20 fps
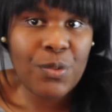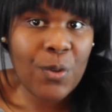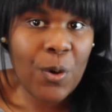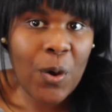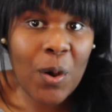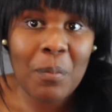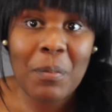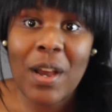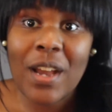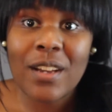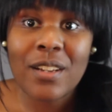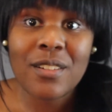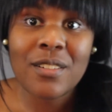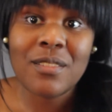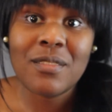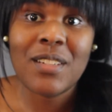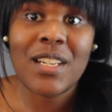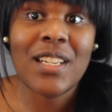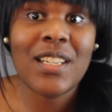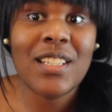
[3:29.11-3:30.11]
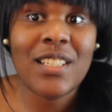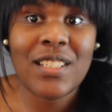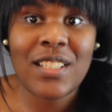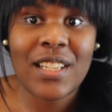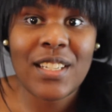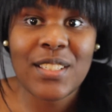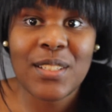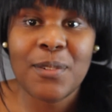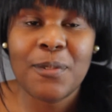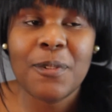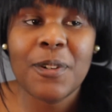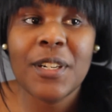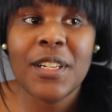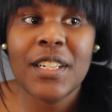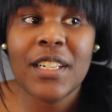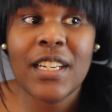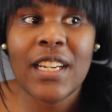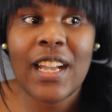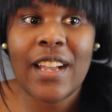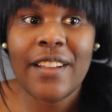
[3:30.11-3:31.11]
on my own and it doesn't work.